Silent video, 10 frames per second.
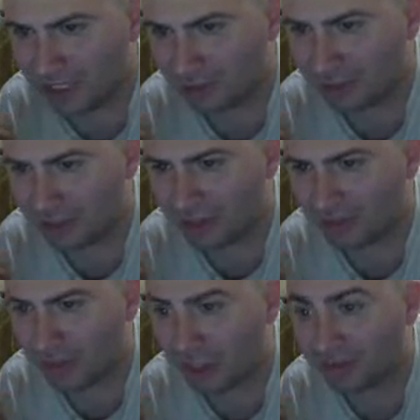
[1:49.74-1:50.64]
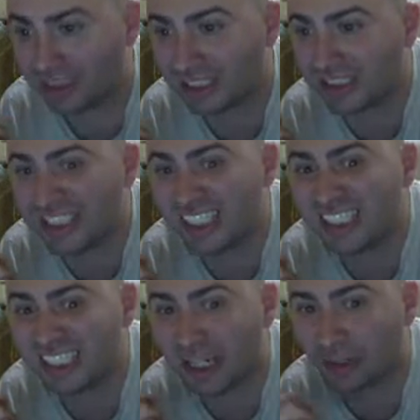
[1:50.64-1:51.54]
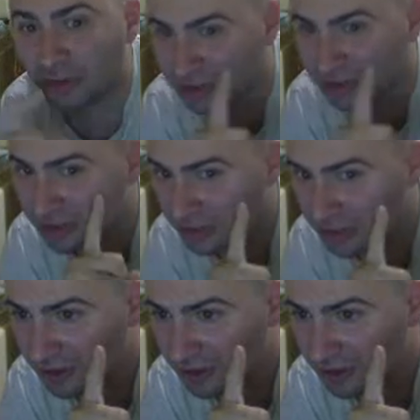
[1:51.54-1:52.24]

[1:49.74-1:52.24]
deeply involved in the details